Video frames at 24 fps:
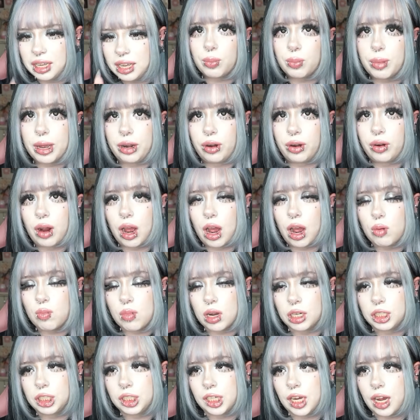No matter how
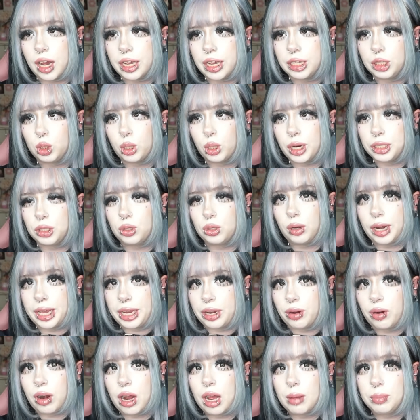much I tried to
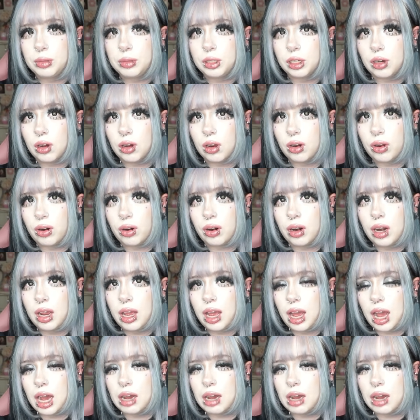layer up the color,